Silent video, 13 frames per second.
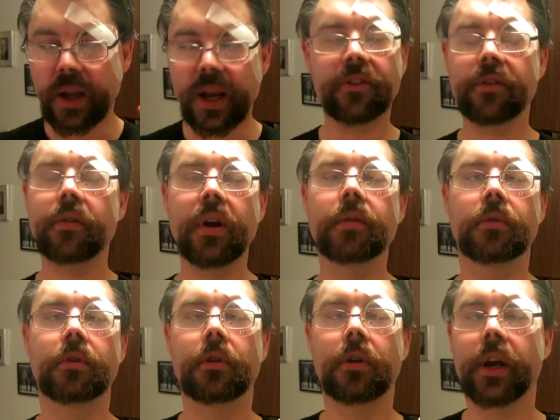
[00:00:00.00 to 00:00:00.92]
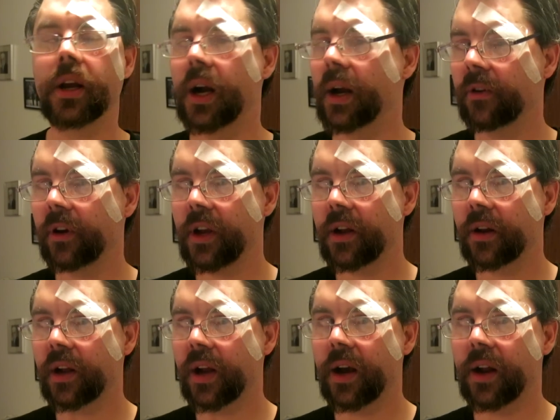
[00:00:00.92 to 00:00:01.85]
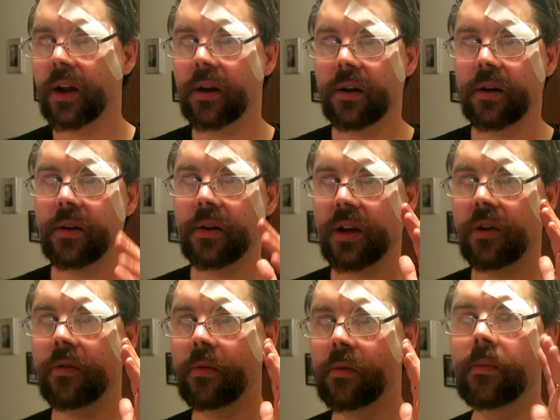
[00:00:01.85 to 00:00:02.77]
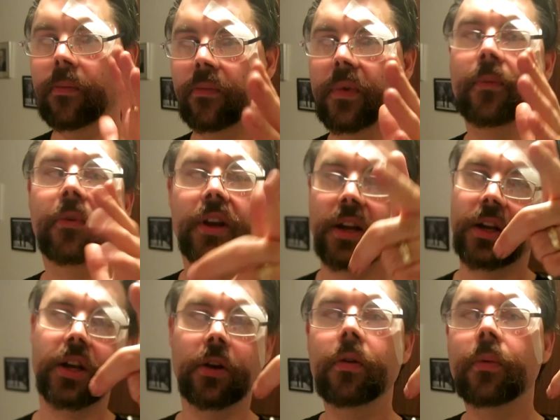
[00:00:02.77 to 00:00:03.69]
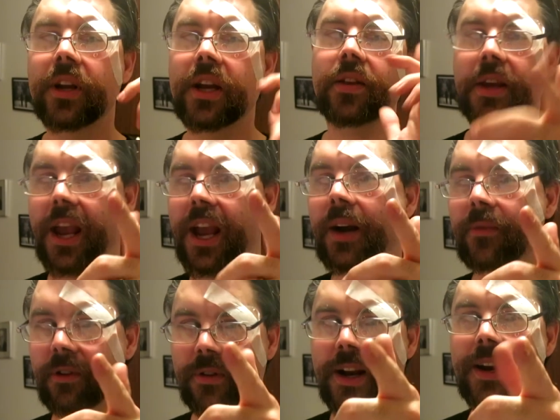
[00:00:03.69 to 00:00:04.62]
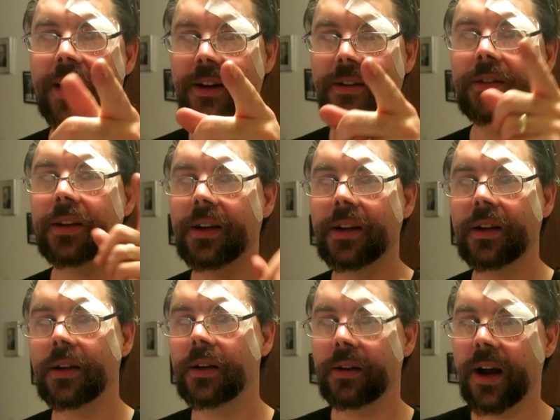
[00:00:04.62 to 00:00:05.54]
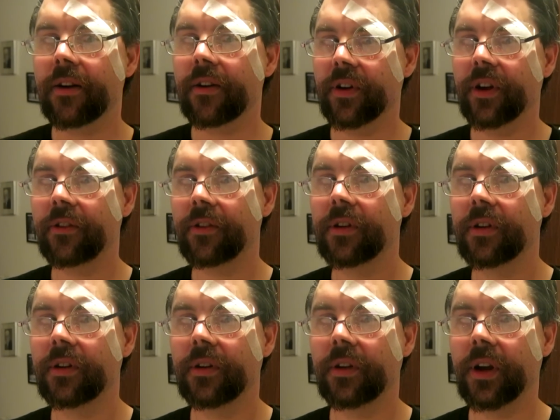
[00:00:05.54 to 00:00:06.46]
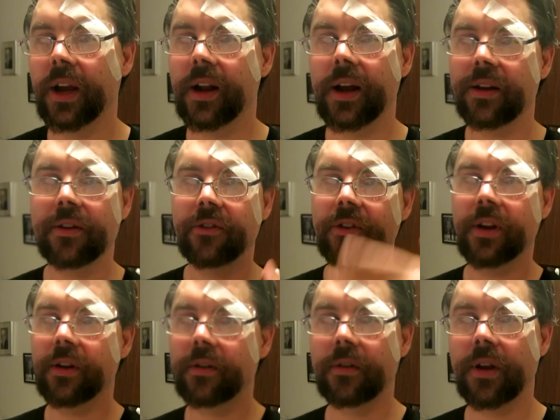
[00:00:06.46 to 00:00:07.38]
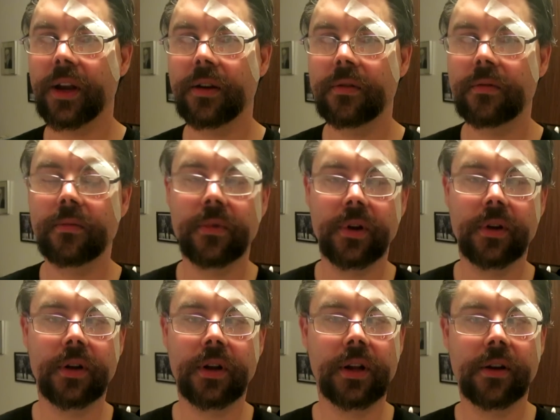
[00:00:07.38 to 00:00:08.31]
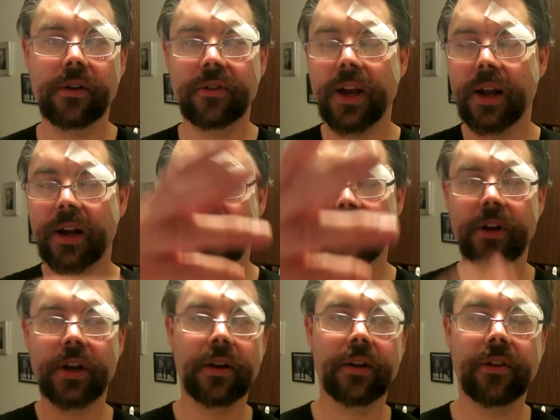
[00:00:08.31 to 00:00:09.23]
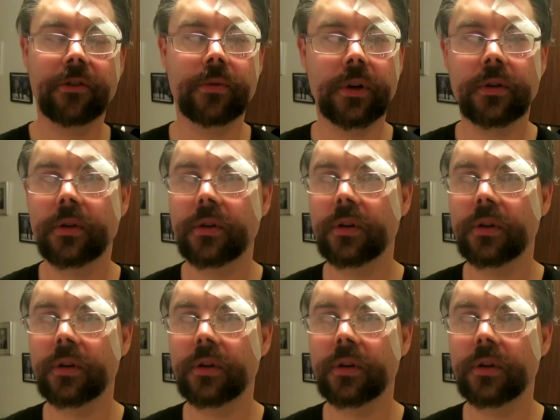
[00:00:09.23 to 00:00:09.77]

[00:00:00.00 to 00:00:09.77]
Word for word: It's incredible. Like I'm looking at it, at it, you. I'm looking at you. I'm looking at the camera right now out of it, and I can see it, like, clear as day, like I'm looking out of this one.